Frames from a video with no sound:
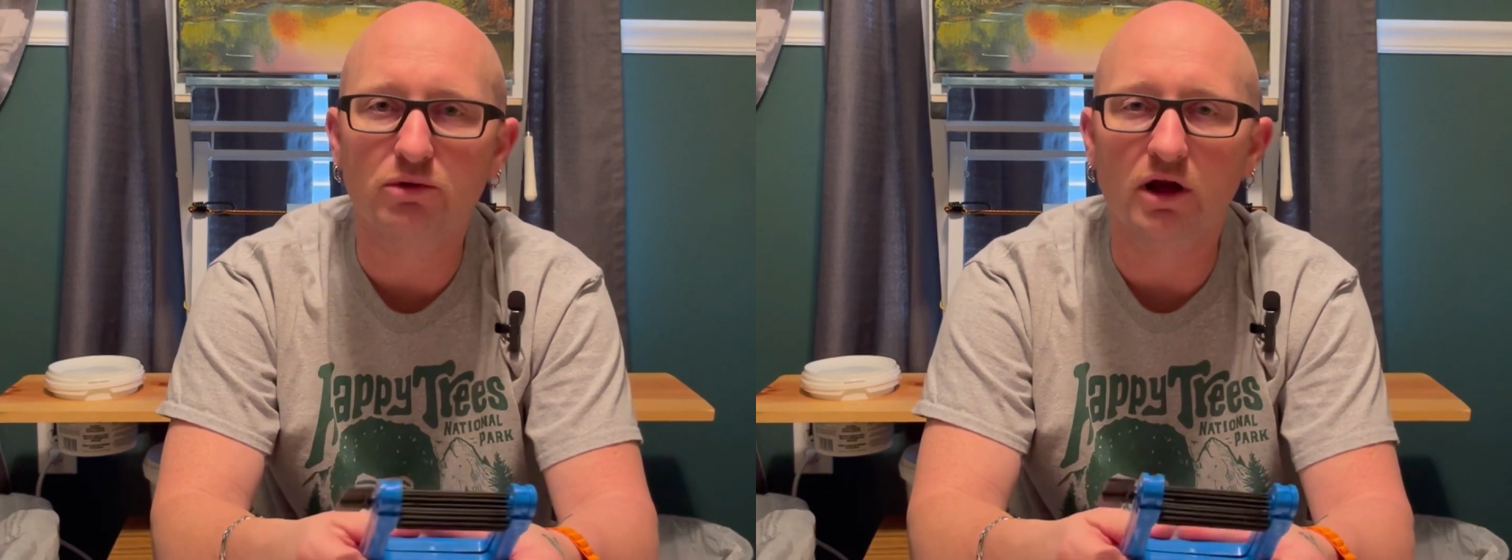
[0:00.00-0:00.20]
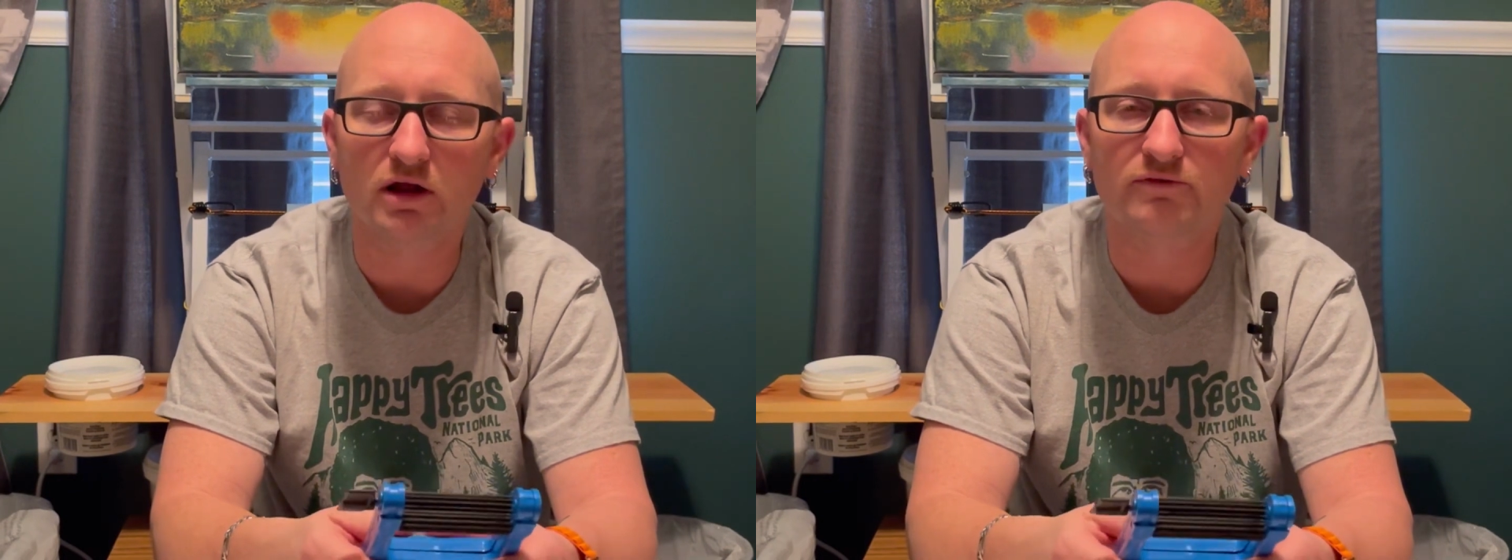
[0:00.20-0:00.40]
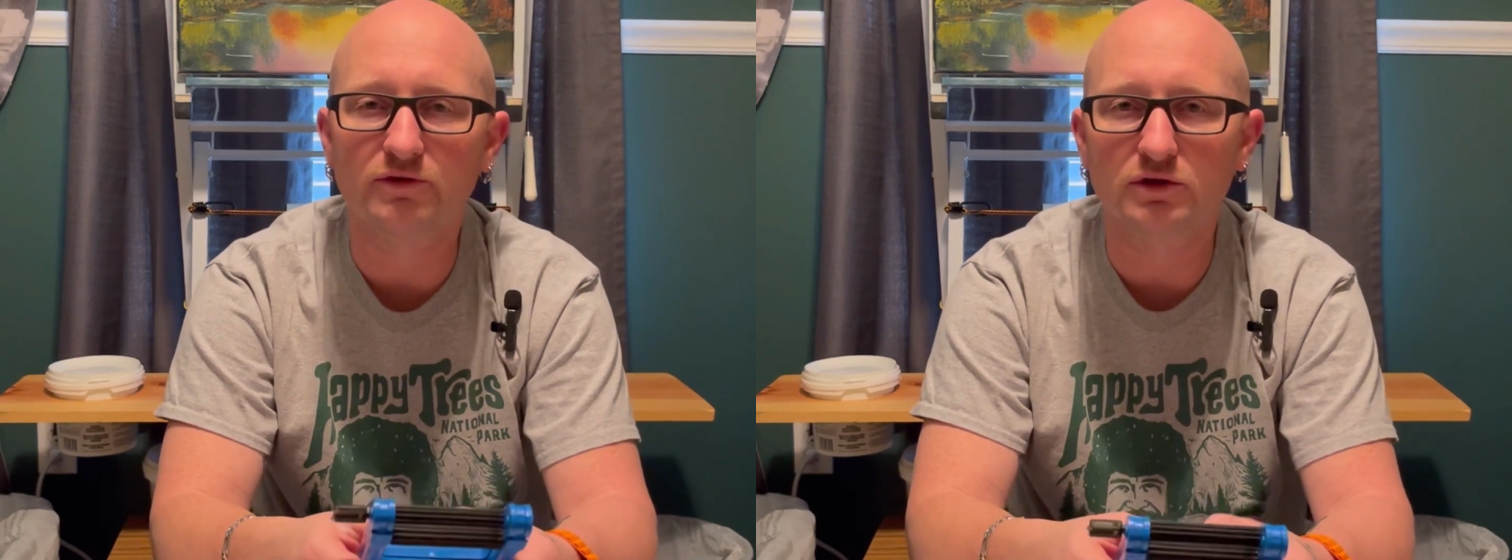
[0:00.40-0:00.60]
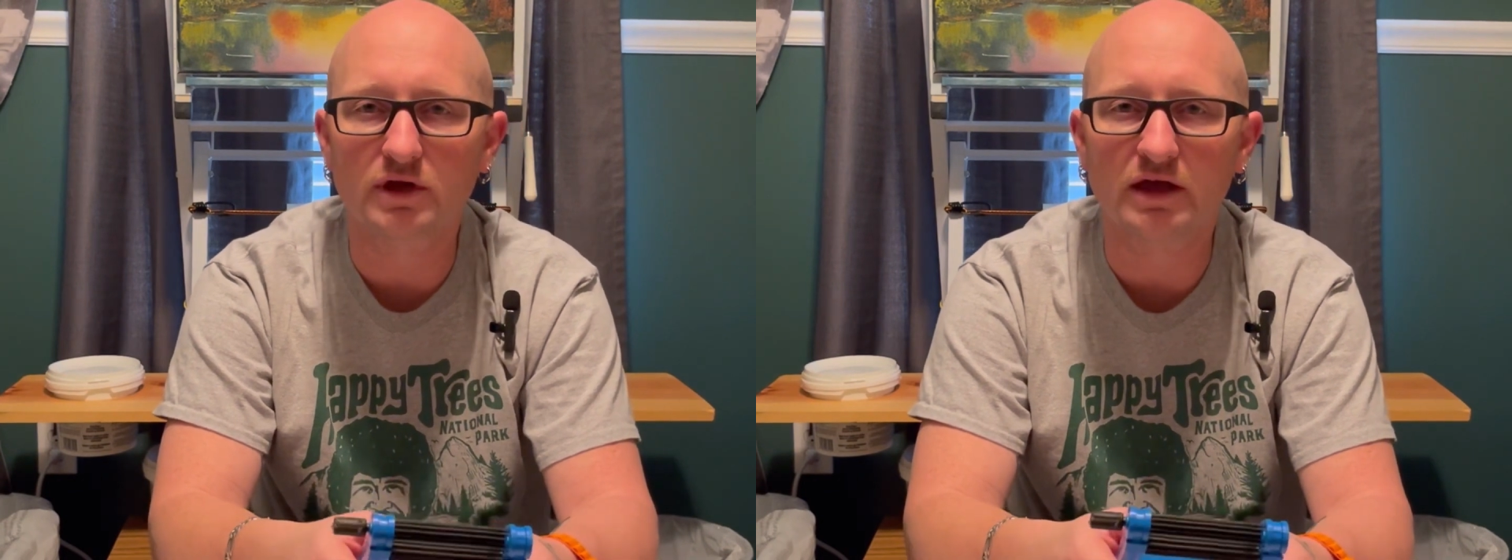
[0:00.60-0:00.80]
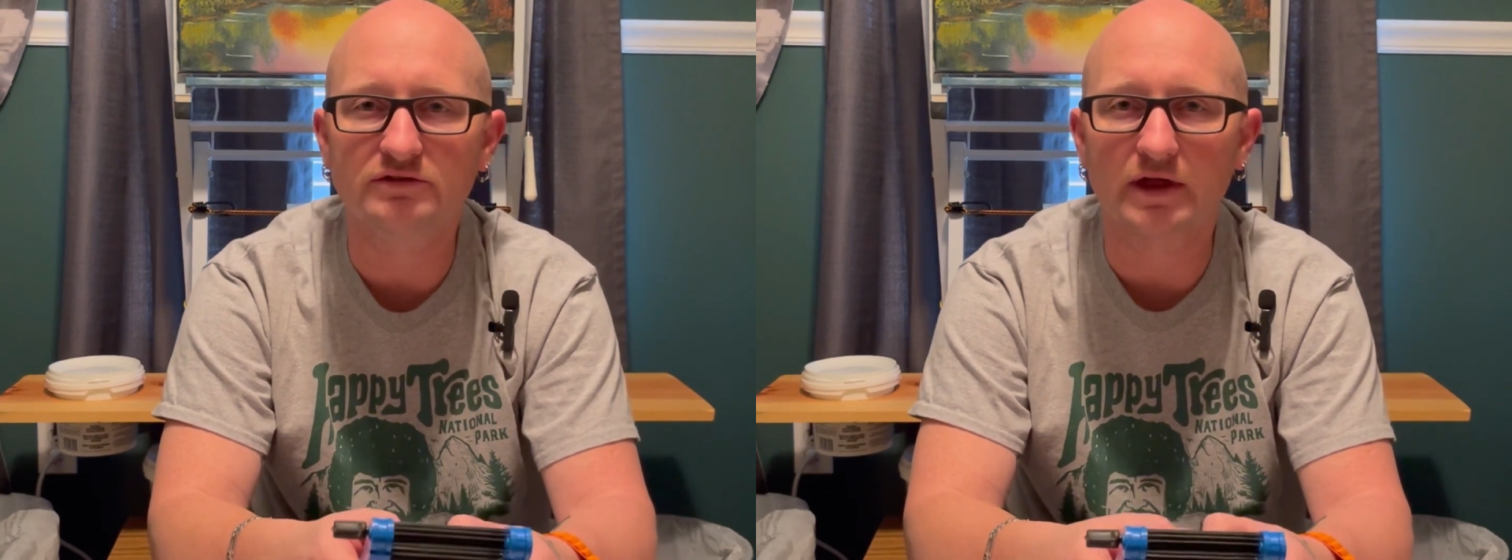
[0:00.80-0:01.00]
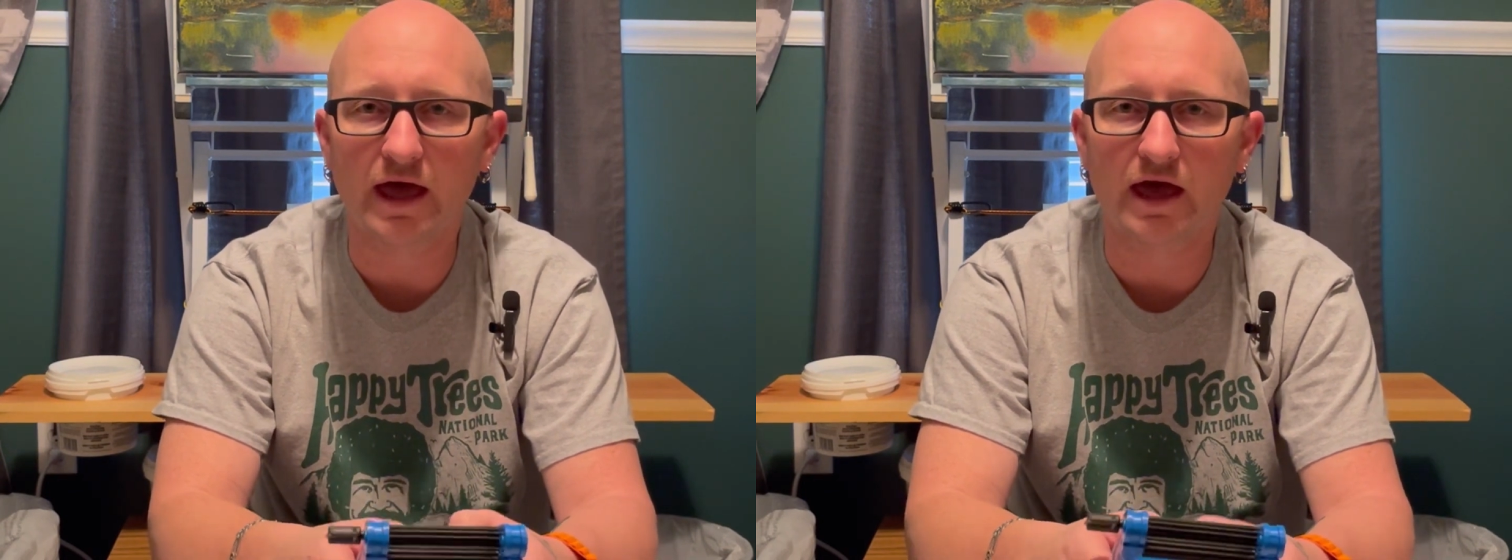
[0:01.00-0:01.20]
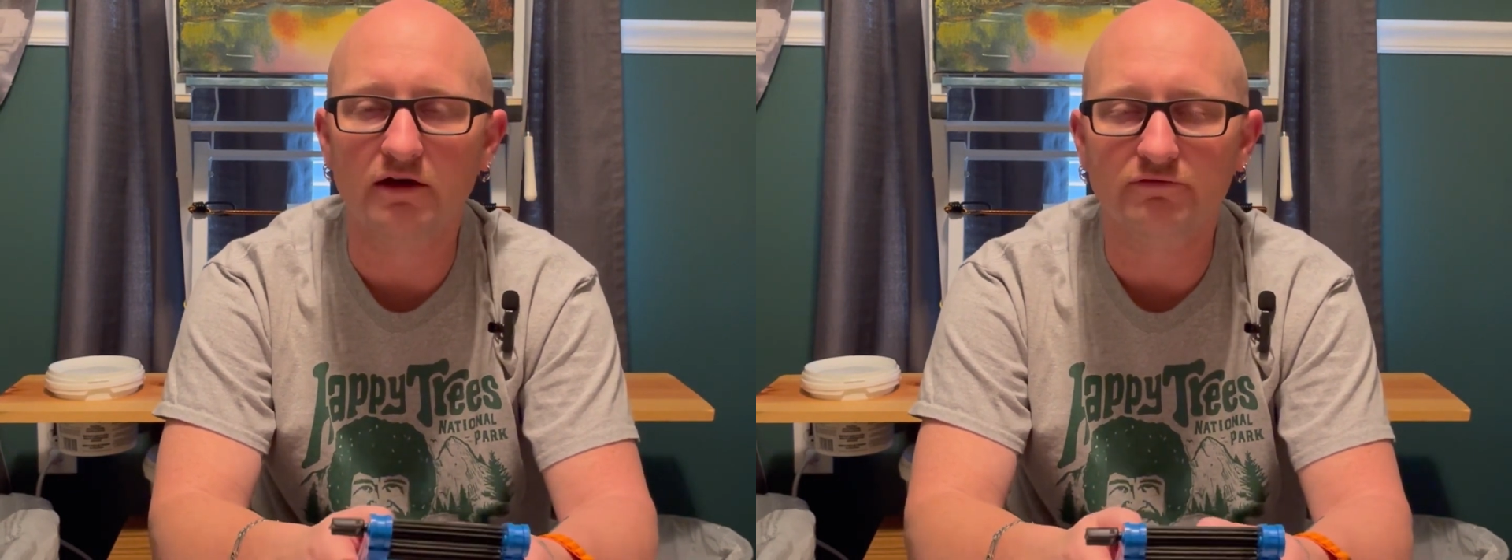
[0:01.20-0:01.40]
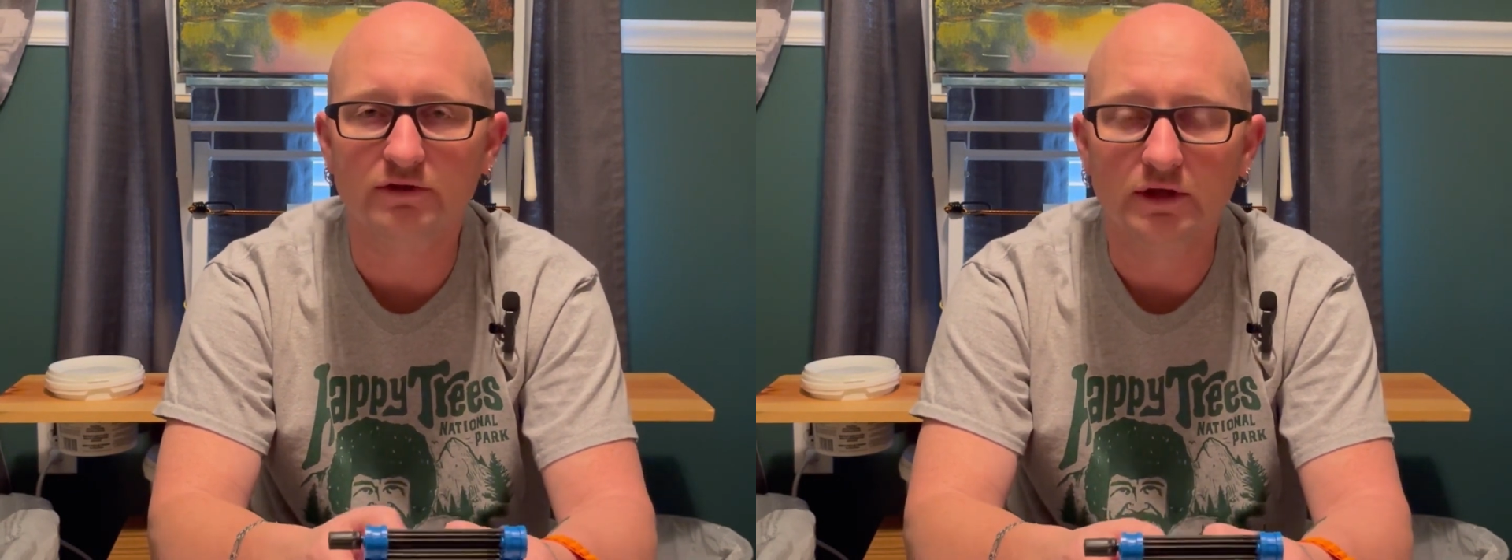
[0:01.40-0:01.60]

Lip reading: product for you guys to have.